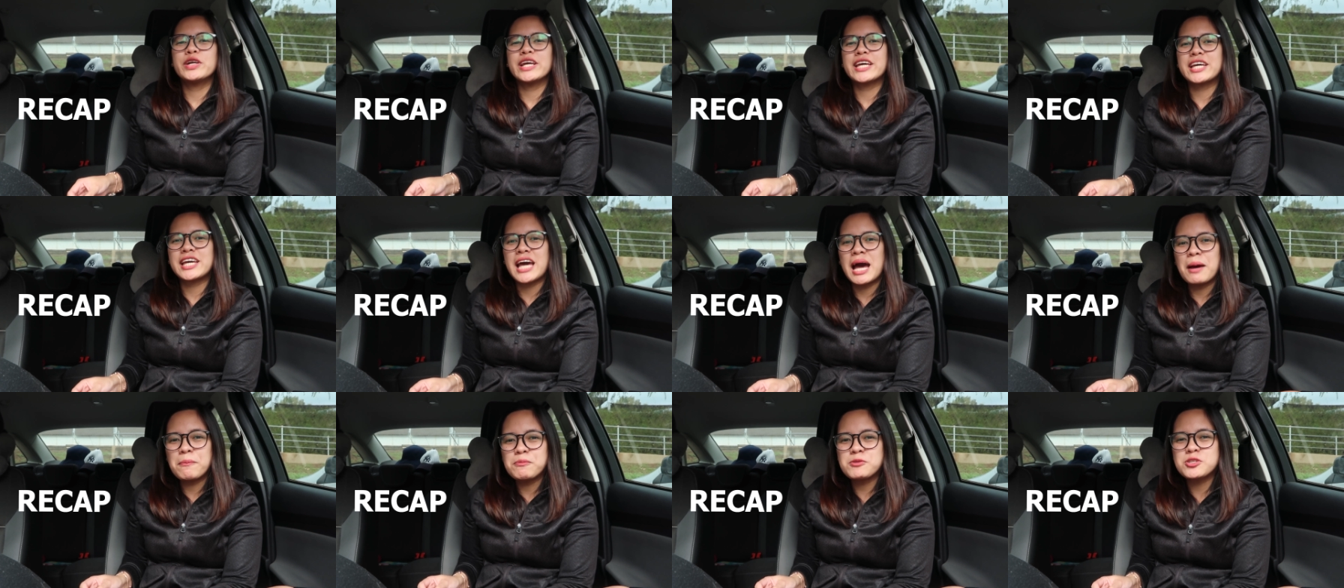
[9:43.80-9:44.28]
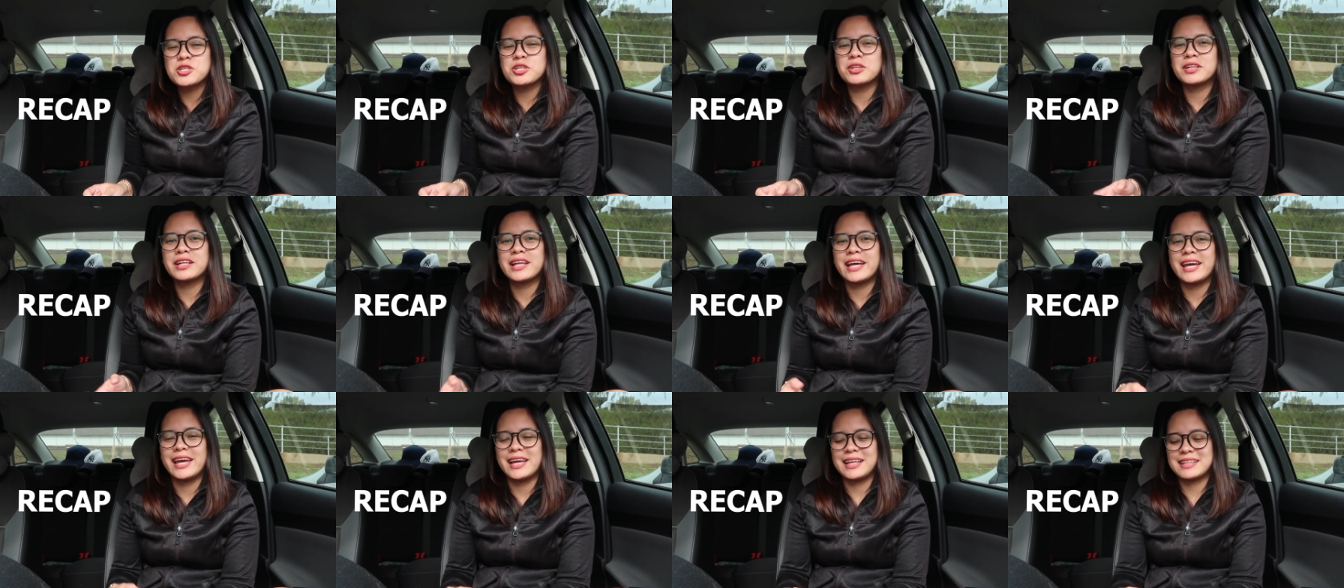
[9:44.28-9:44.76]

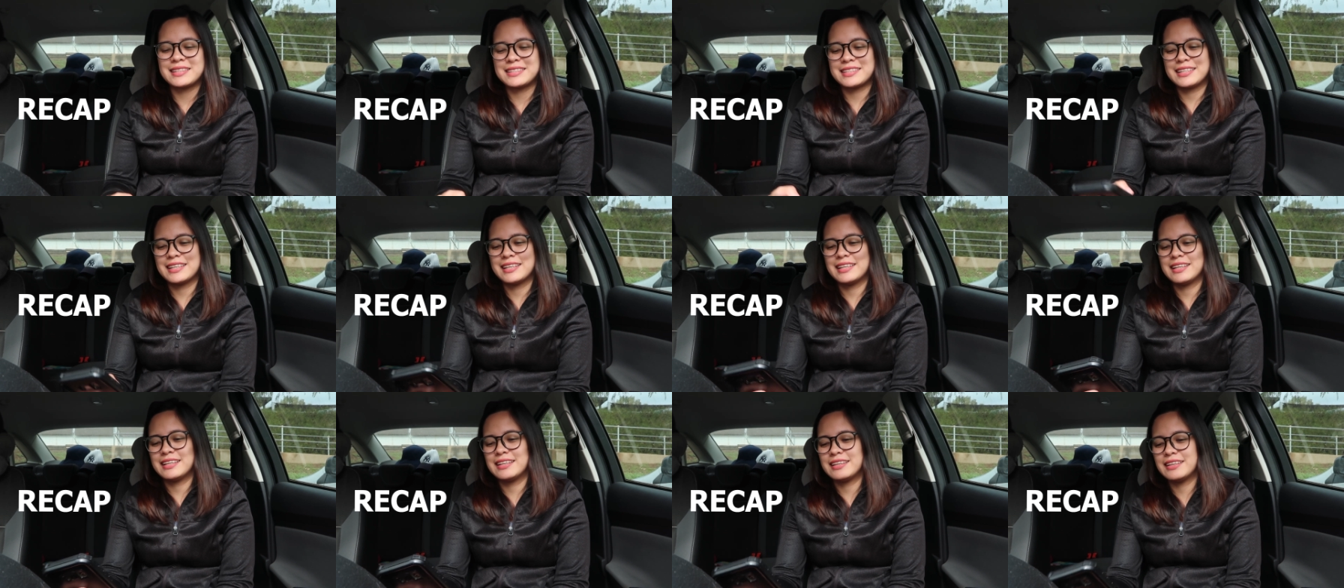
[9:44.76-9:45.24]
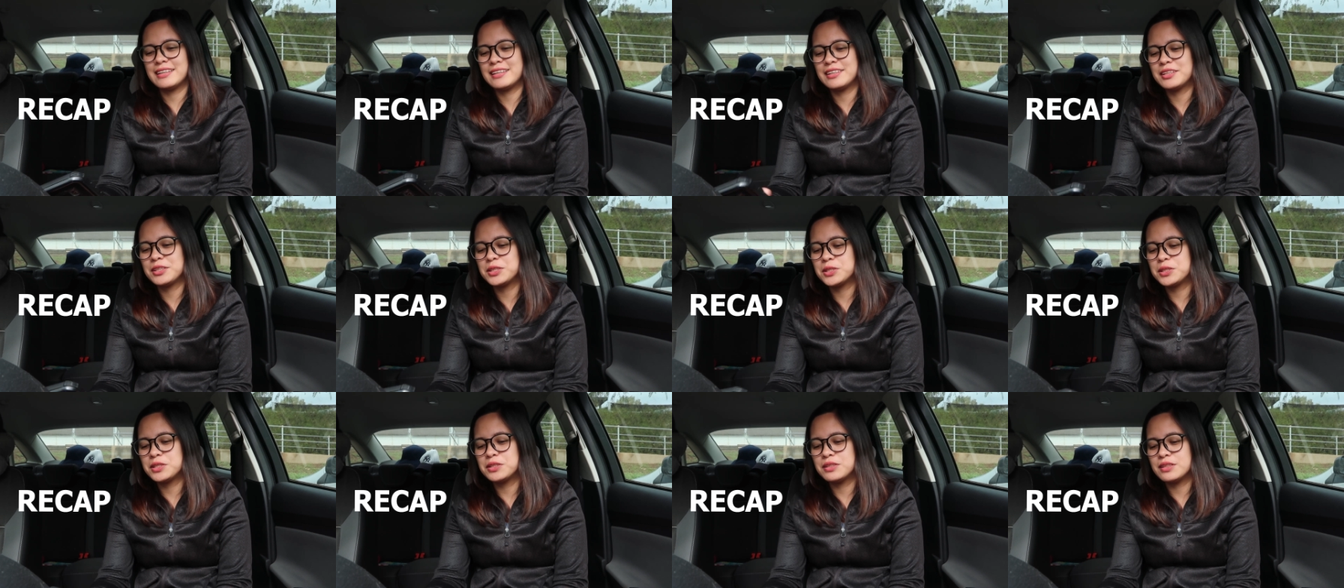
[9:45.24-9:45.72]
recapitulate
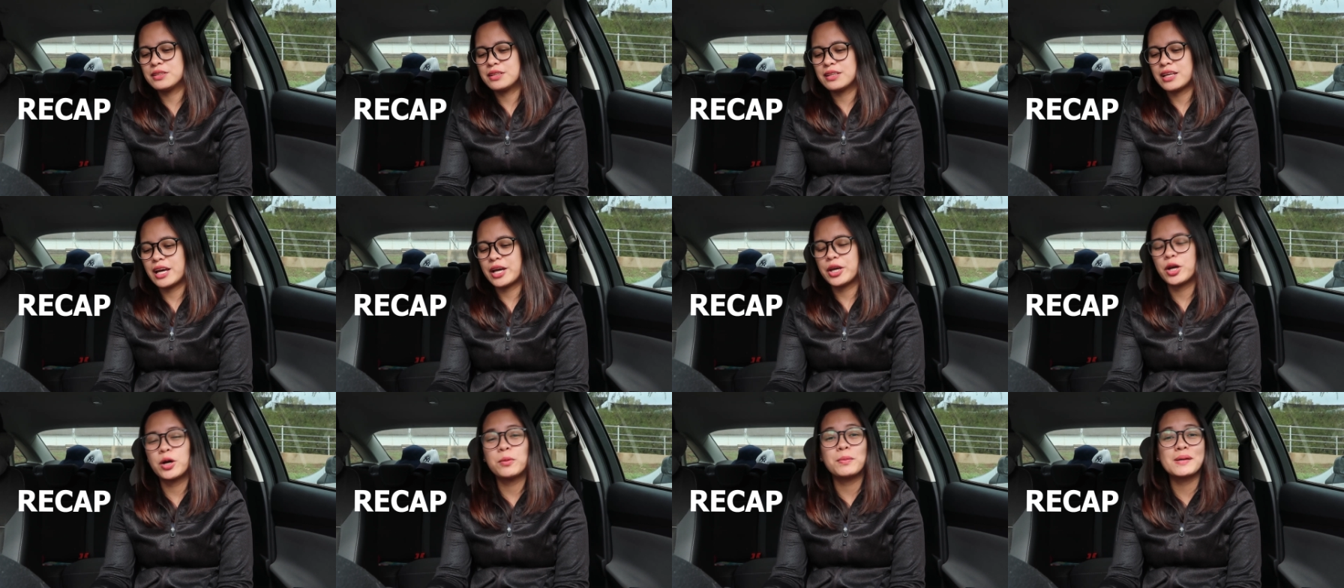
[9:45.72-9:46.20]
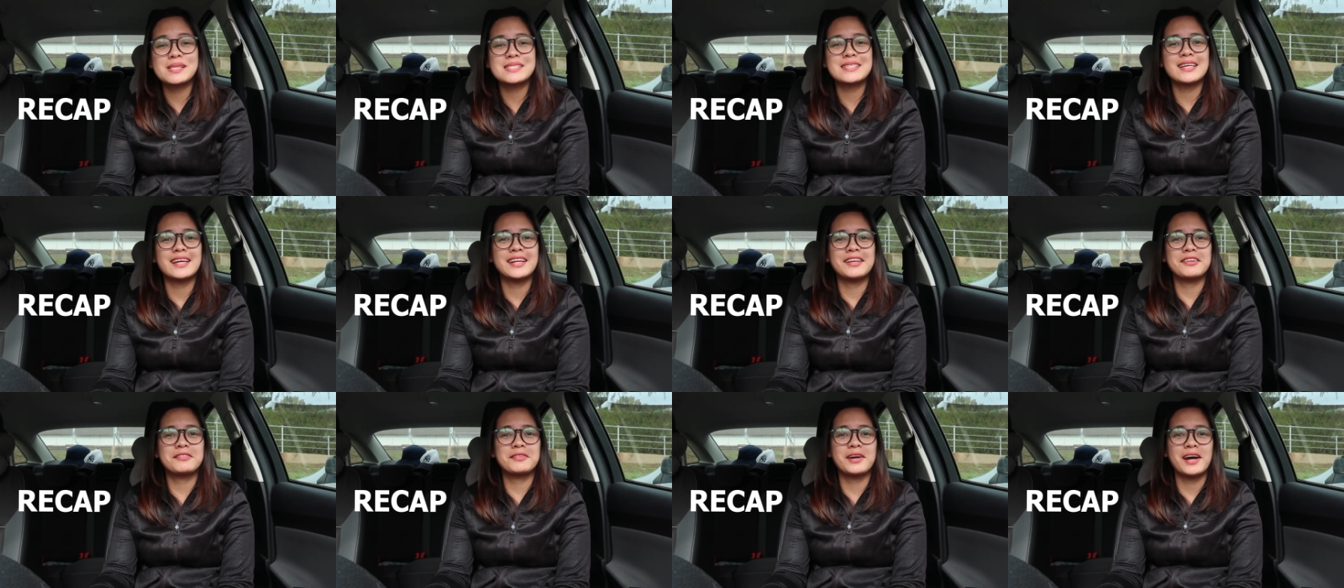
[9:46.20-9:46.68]
i hope i
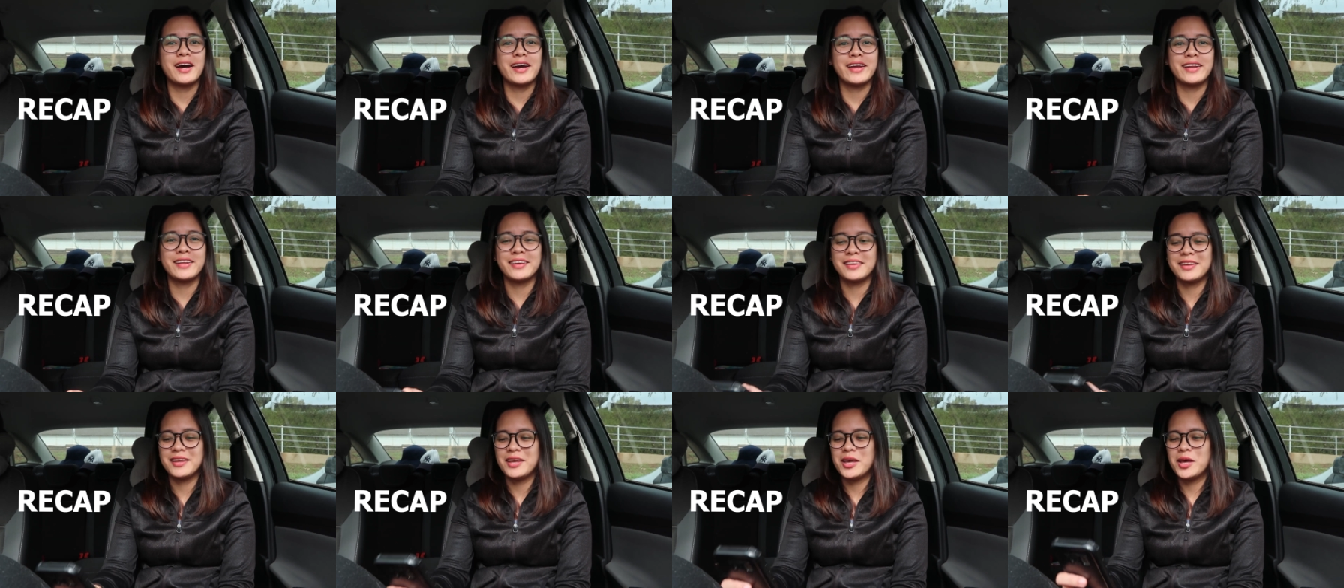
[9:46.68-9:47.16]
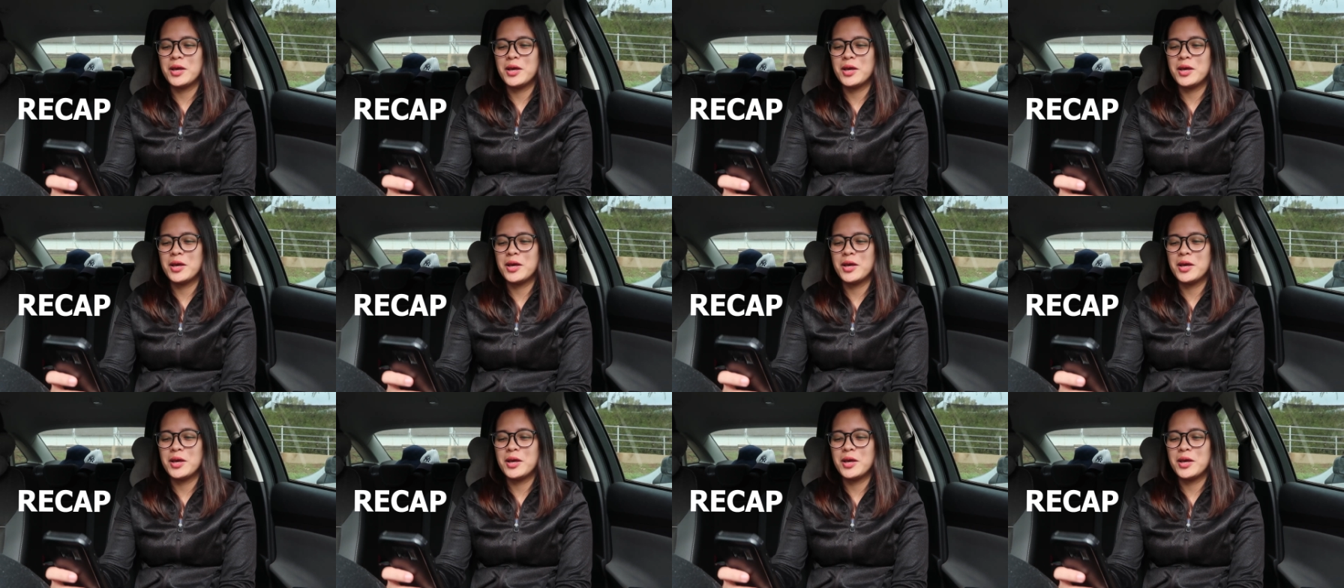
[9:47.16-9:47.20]
said it right